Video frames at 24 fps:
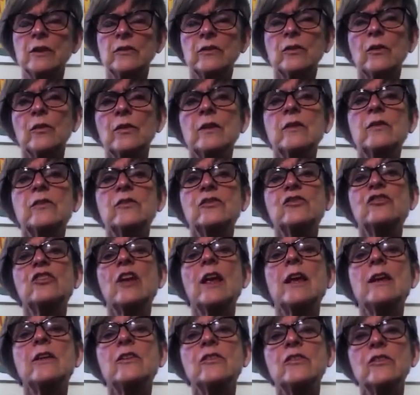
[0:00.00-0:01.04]
So this
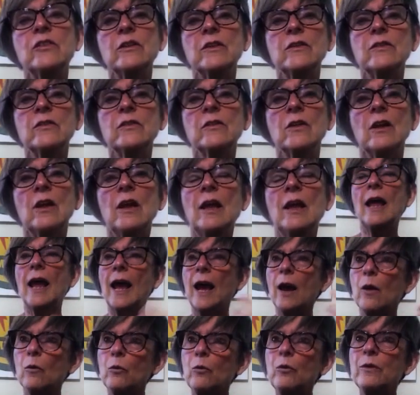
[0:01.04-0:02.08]
changes
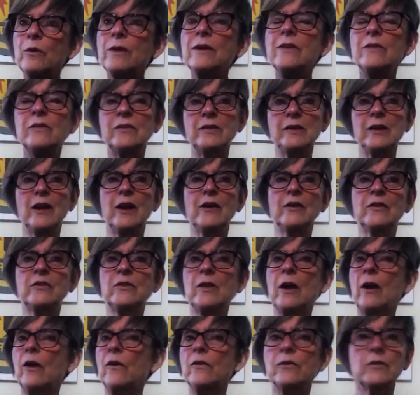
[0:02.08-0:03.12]
how we see
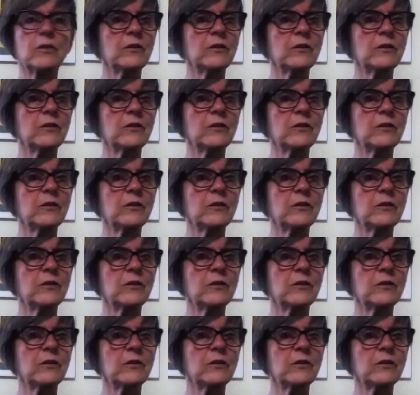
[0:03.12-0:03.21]
ourselves.